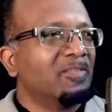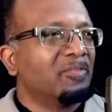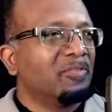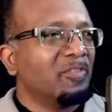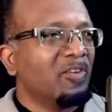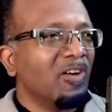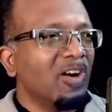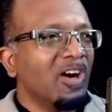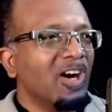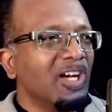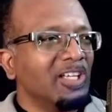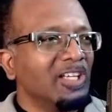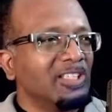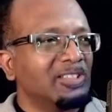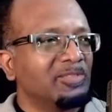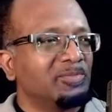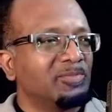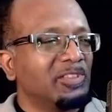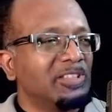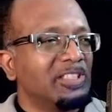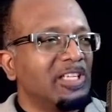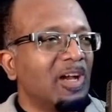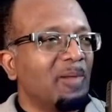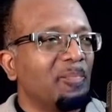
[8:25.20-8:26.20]
for
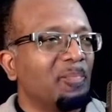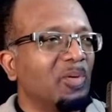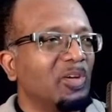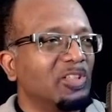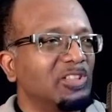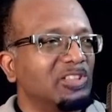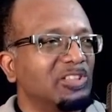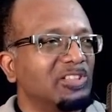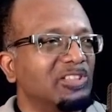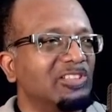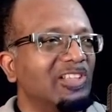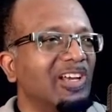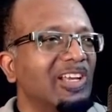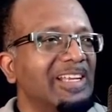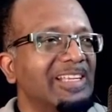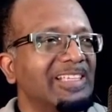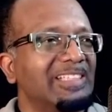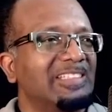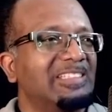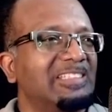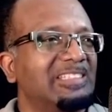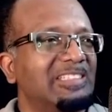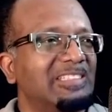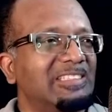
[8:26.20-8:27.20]
us, for the apostolic